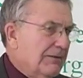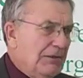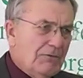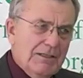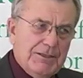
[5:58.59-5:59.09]
if
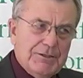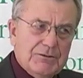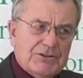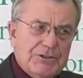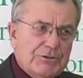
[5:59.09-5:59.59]
they wanted to
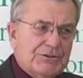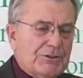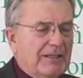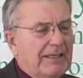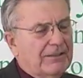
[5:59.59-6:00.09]
use
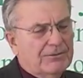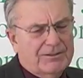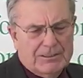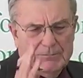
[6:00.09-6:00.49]
user tax or some